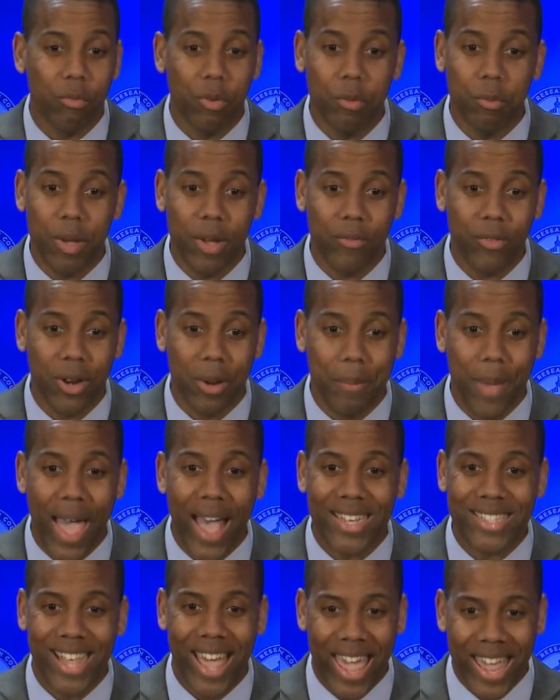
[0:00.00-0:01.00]
movement for the
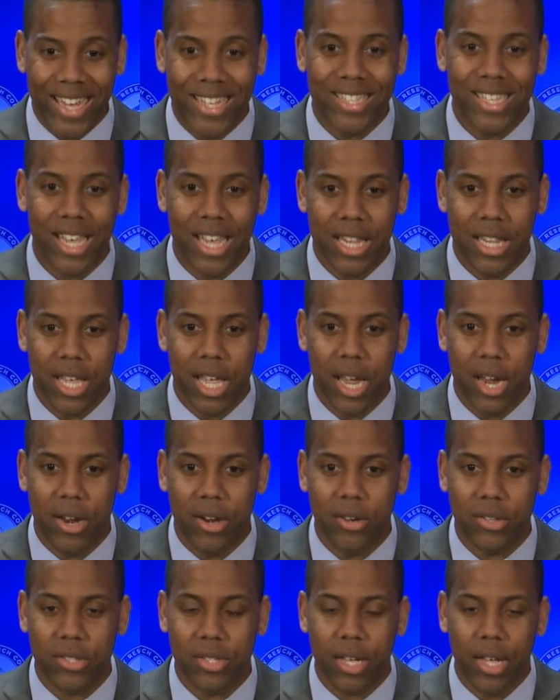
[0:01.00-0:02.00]
past 18
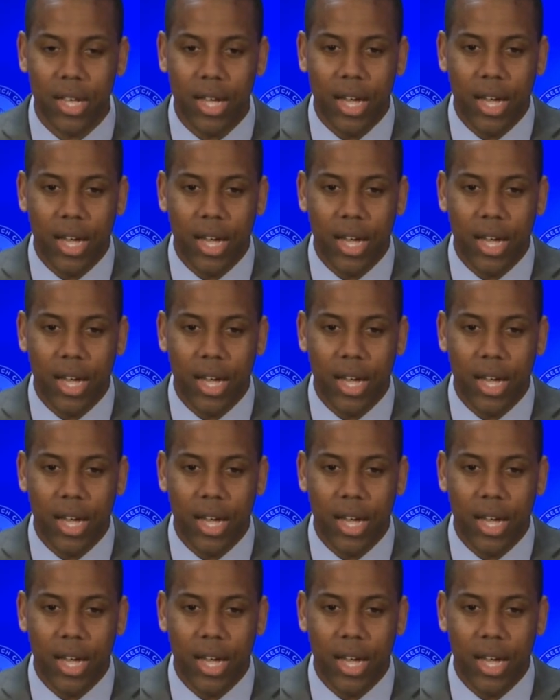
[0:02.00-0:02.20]
years.